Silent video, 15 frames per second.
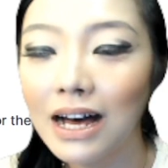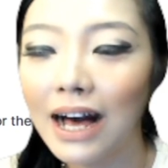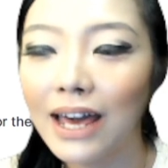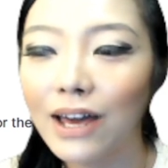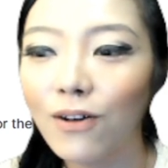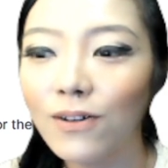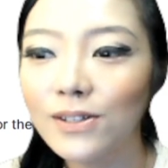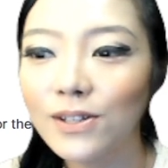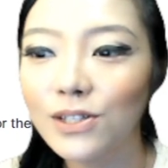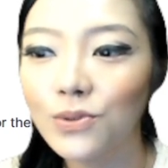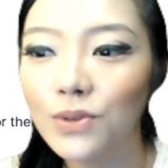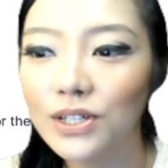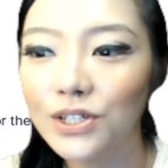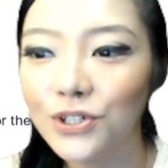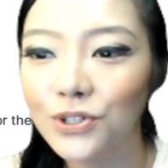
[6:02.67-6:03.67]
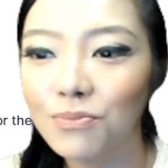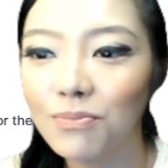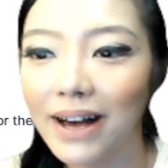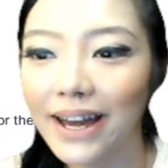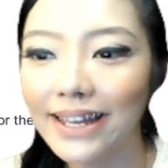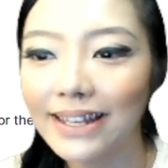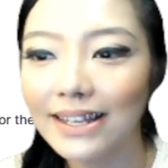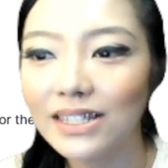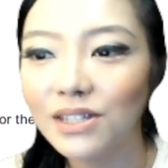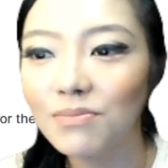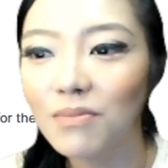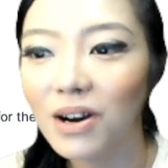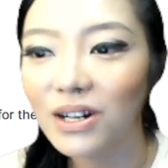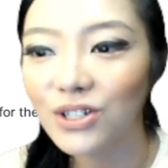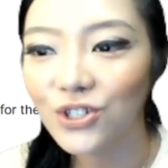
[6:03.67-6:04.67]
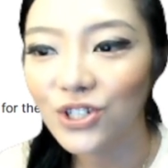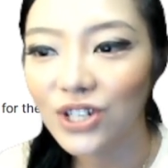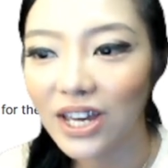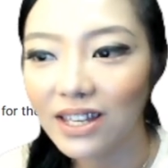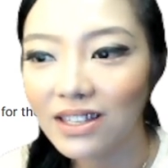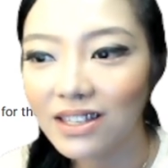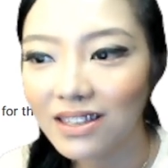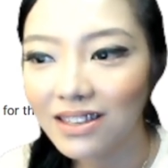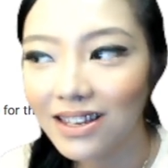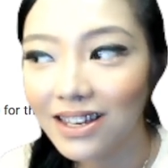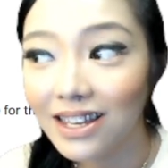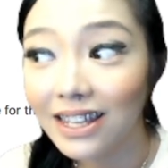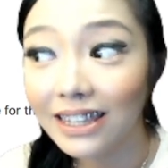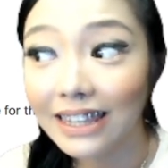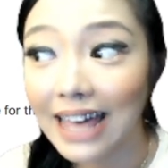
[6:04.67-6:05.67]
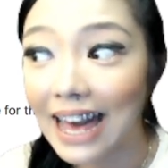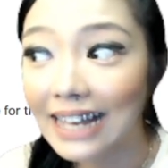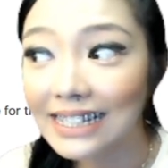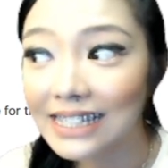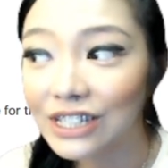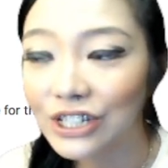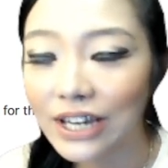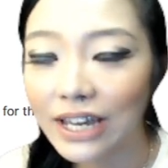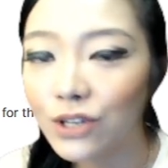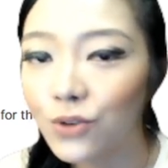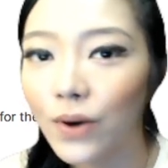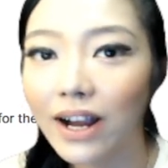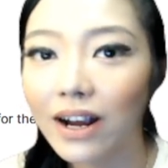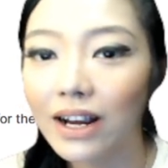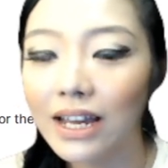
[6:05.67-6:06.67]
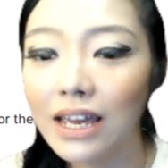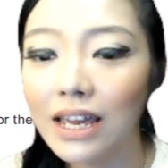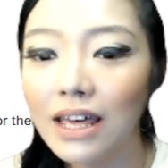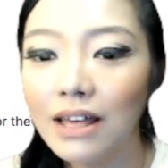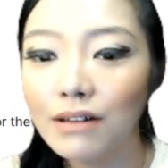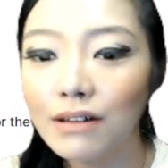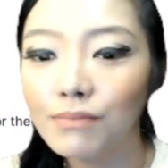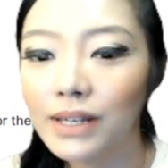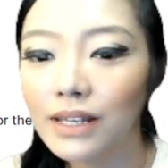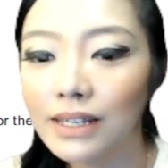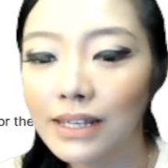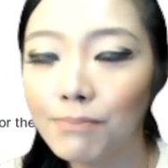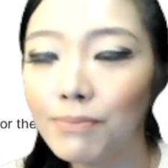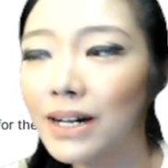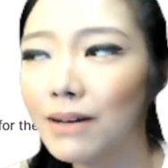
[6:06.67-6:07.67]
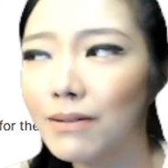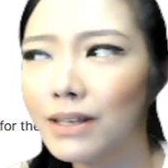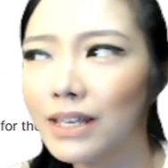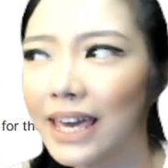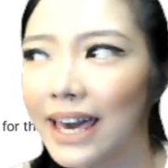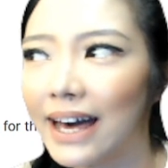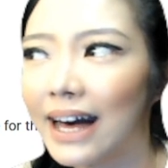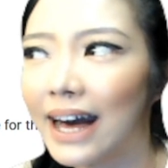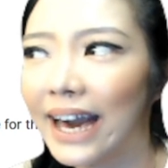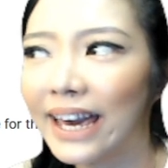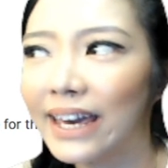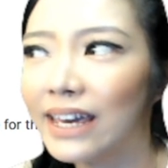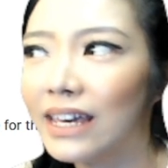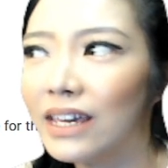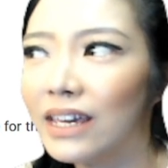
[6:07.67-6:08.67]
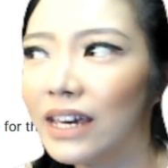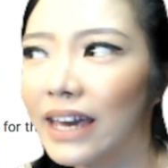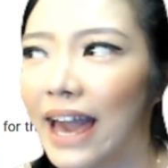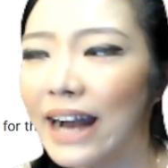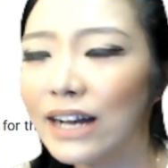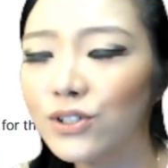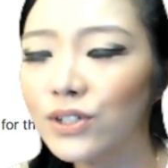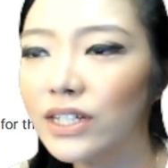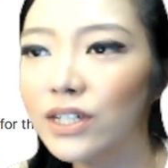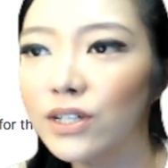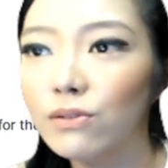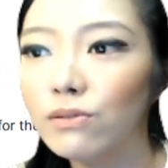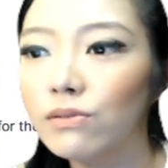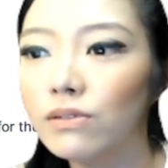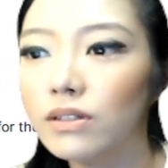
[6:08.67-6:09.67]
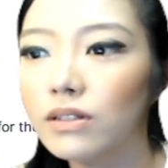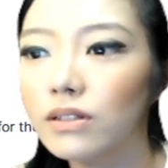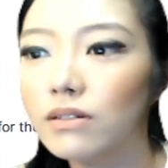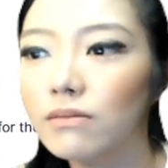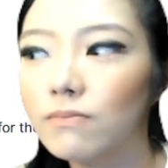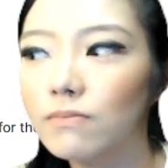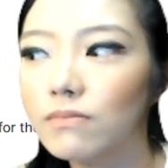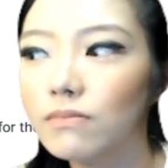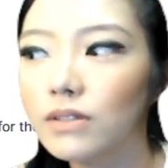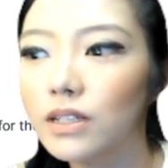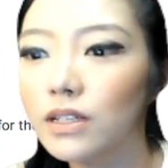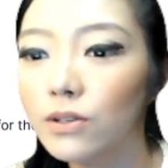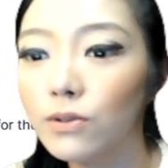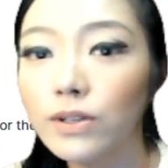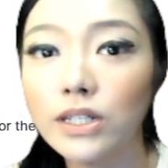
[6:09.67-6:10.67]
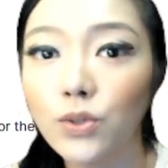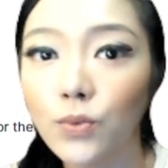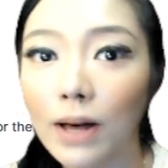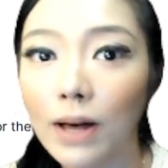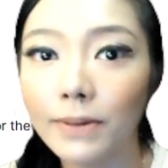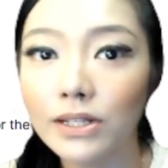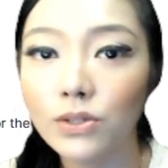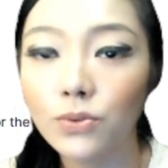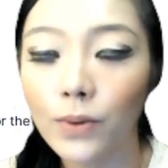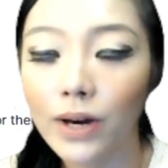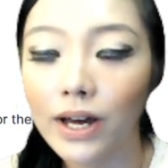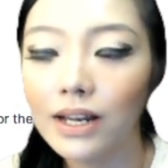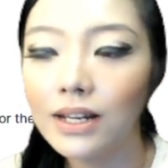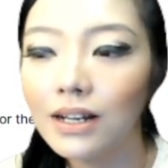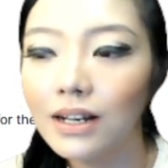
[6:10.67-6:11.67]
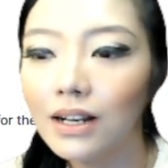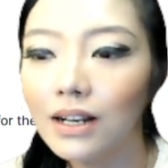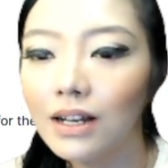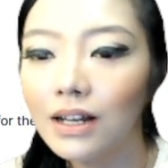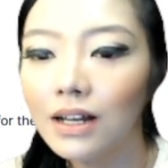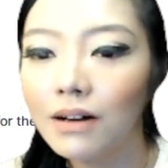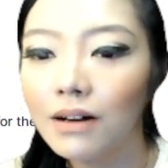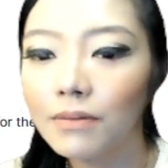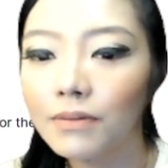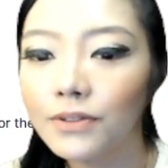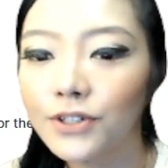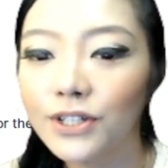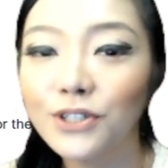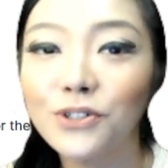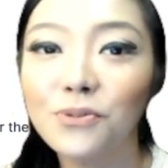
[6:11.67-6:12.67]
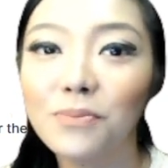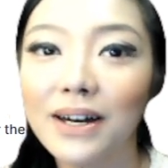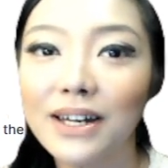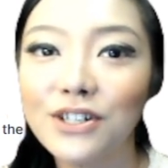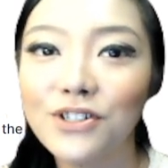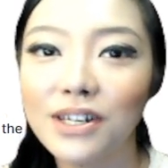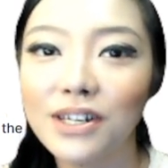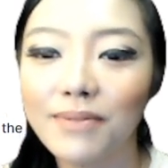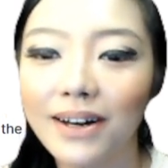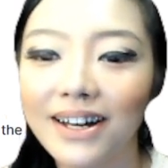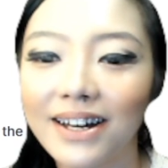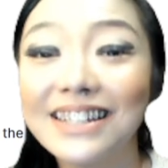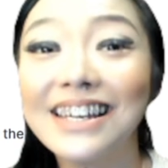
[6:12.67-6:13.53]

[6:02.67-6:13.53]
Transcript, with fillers: I also switched to Binance Smart Chain last January. But yeah, I actually used Uniswap as well just to buy Shiba.